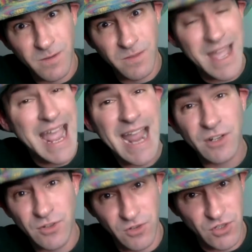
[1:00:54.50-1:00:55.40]
the
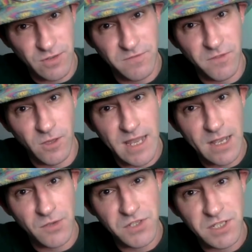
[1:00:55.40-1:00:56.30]
actors on Full
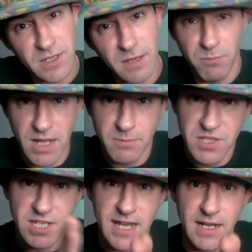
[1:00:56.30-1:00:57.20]
House and Bob
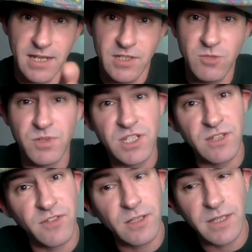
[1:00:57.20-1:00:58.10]
Saget
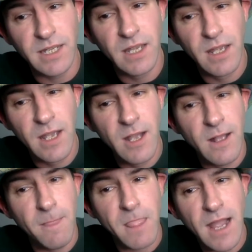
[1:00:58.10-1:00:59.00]
specifically,
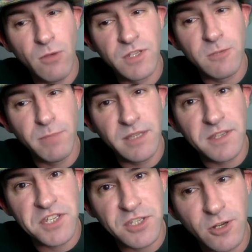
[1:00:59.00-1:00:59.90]
I was a bit
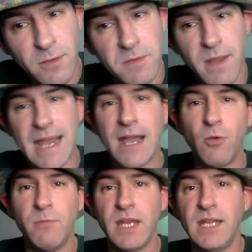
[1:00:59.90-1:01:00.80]
disturbed by how
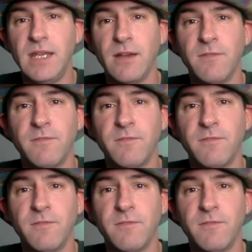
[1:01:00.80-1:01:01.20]
many of